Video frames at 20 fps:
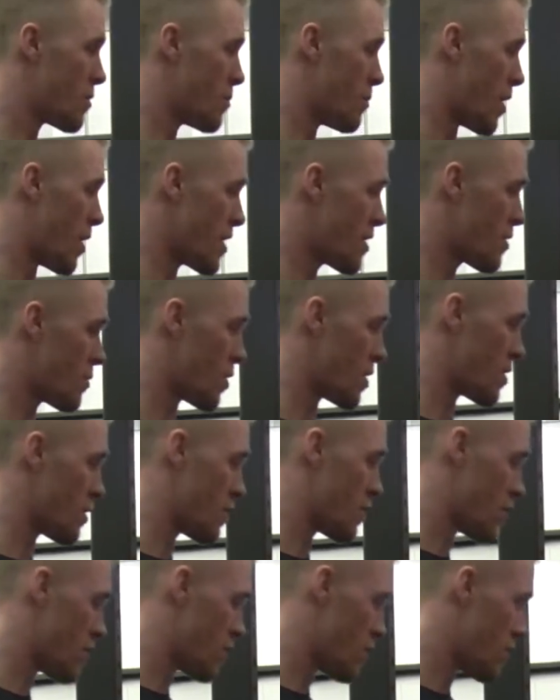Mike, you want
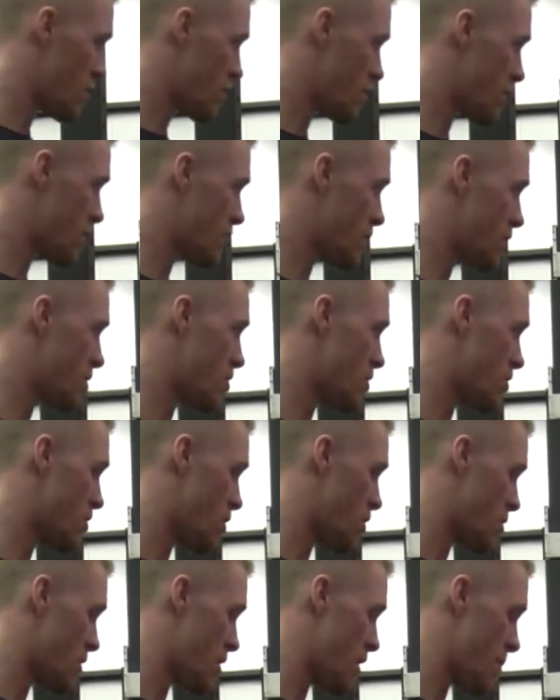to just
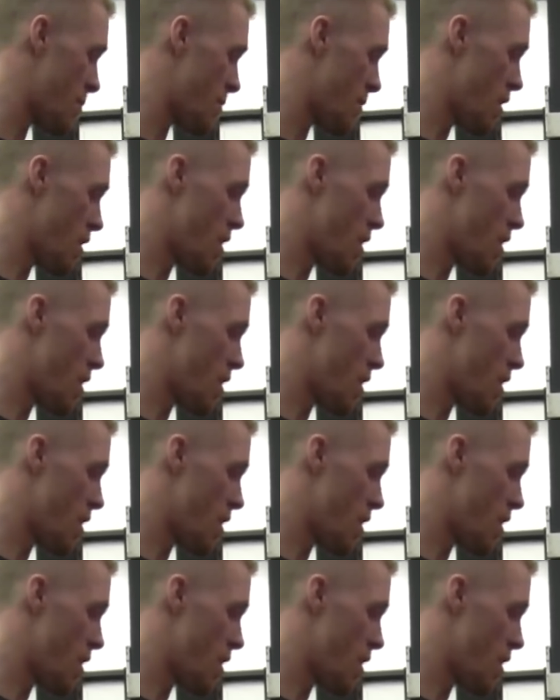load it up?